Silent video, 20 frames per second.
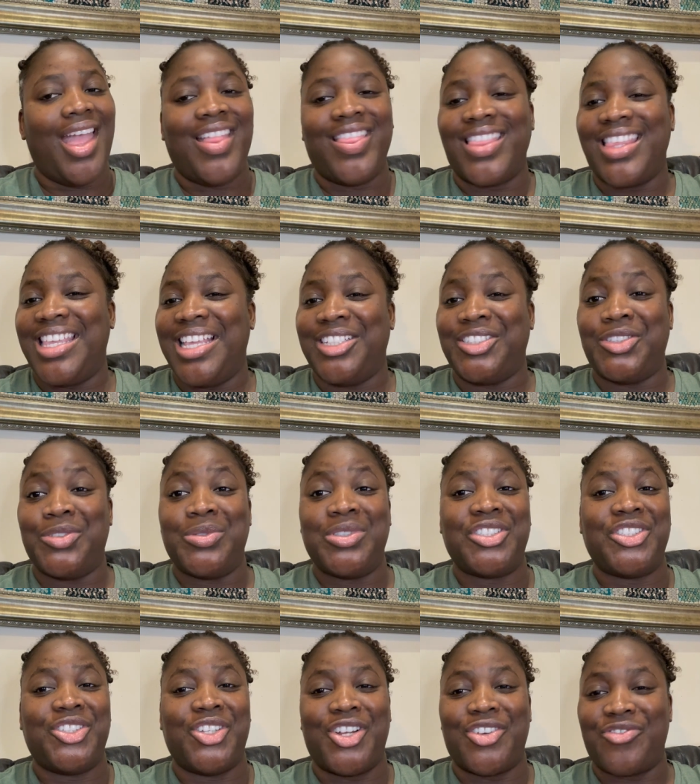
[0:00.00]
The issue was
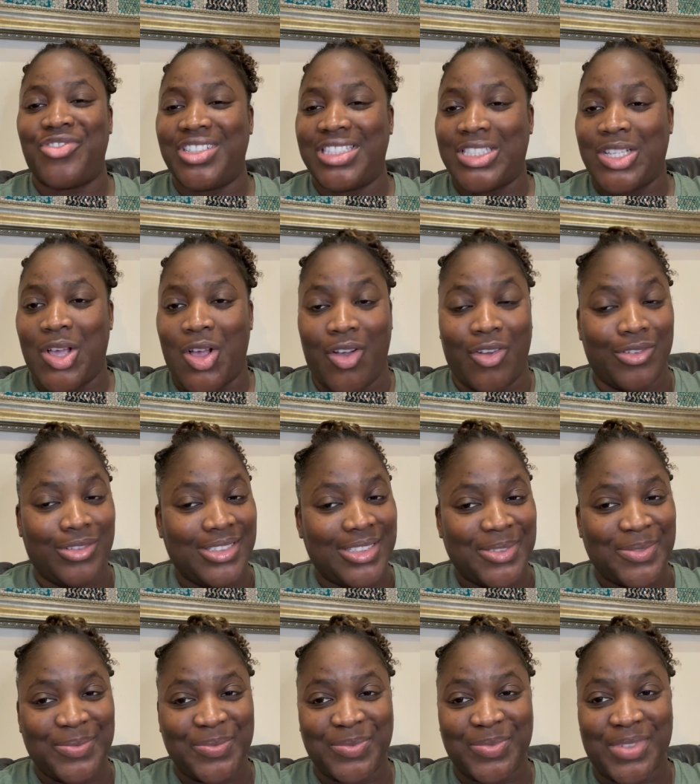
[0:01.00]
not resolved.
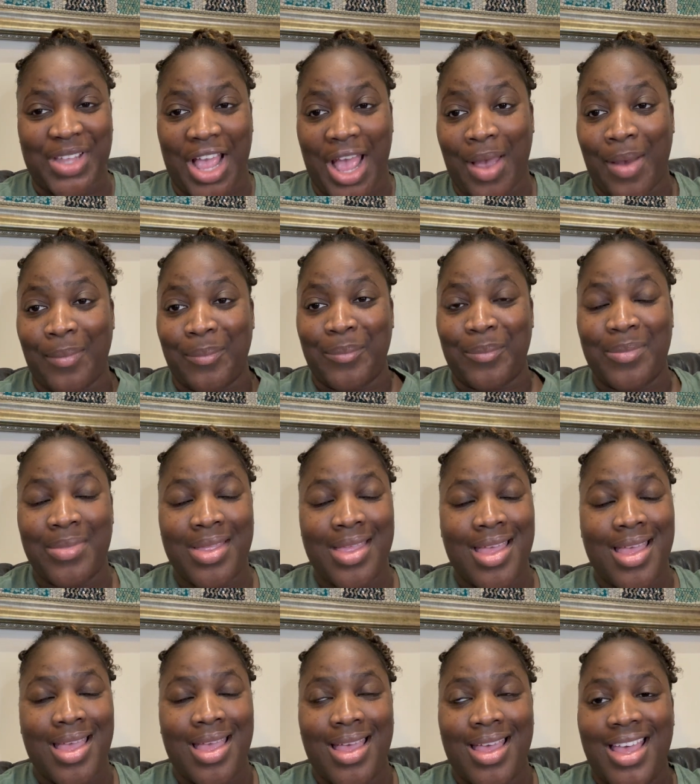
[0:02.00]
Um,
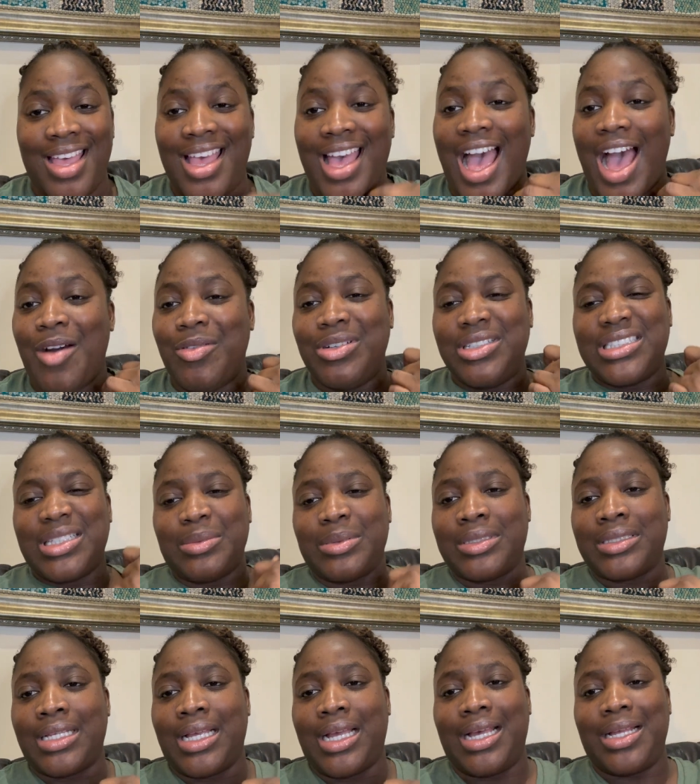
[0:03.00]
I was
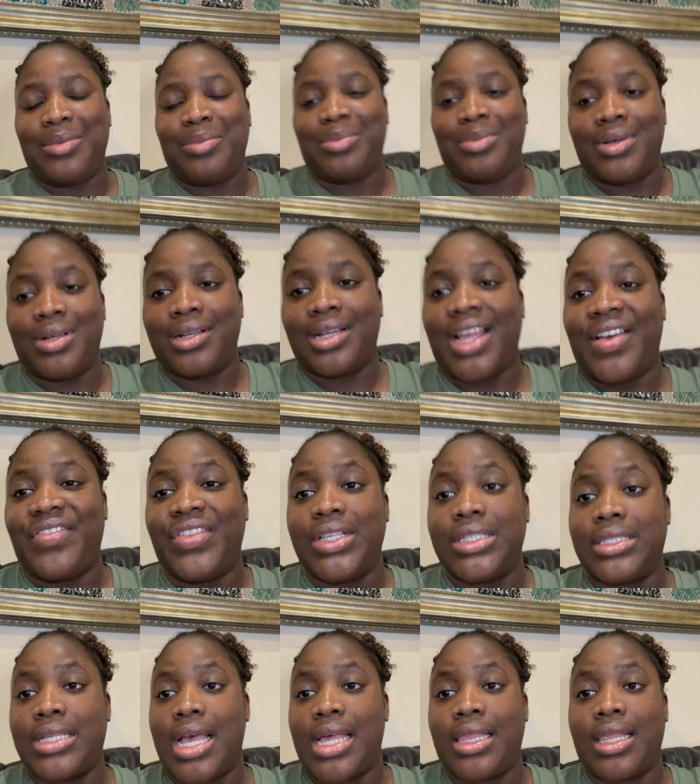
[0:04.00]
upset, but I've
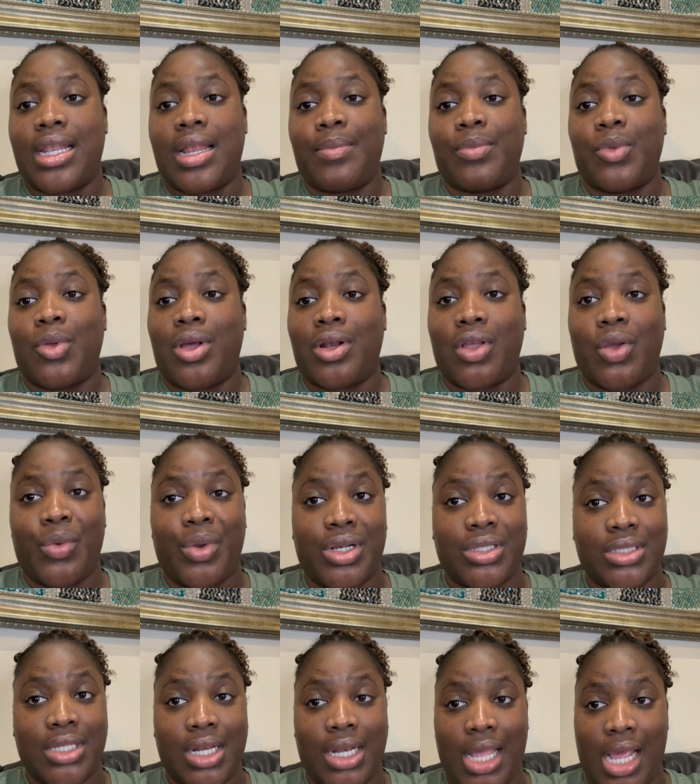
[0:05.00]
decided I'm not going
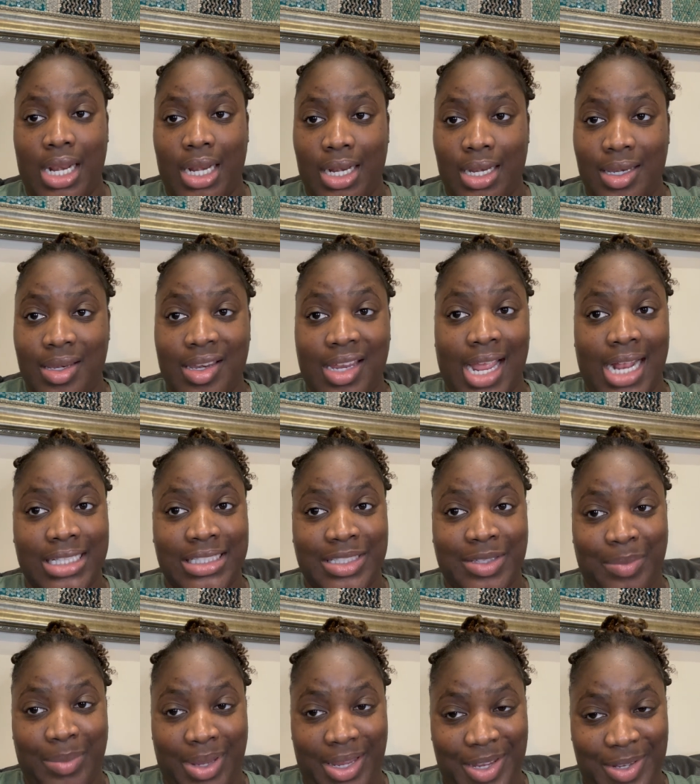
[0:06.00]
to let it get
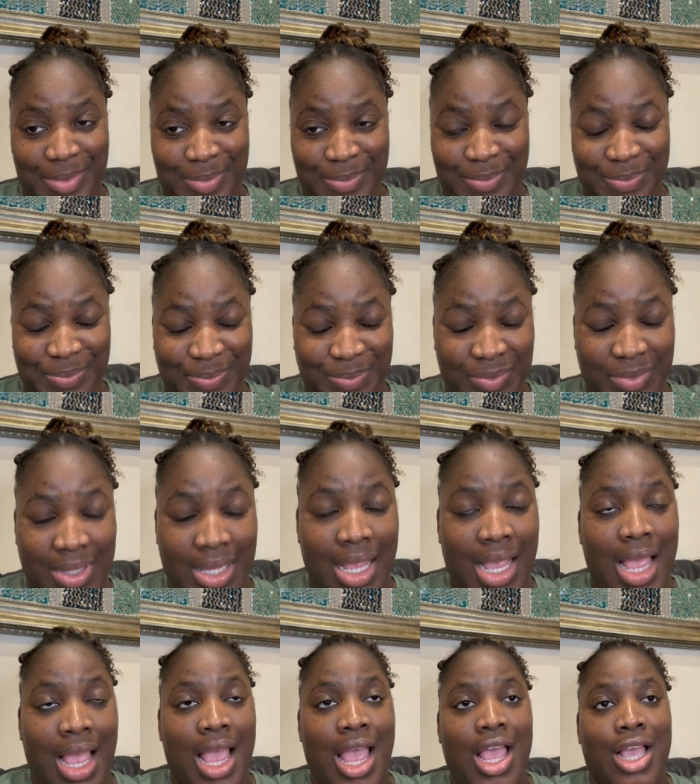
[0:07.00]
to me.
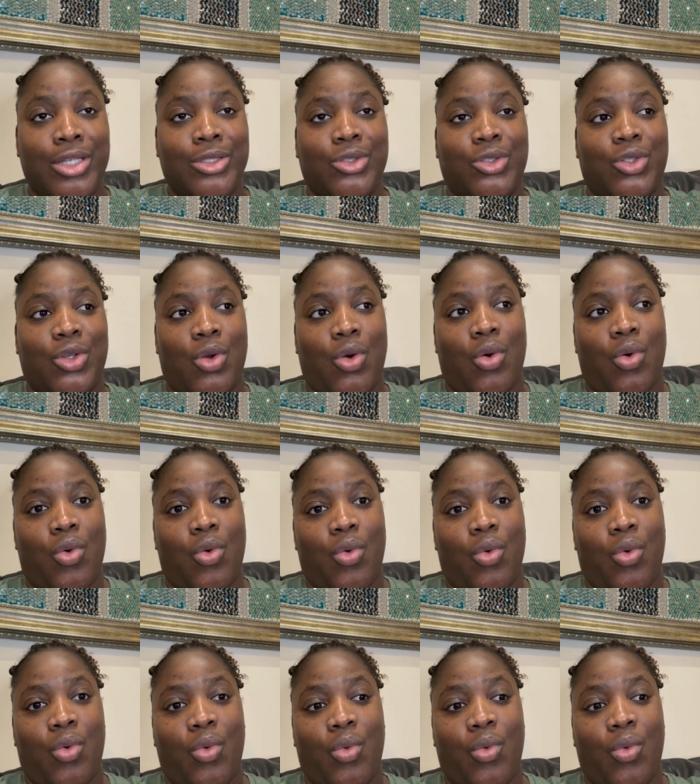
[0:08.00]
So,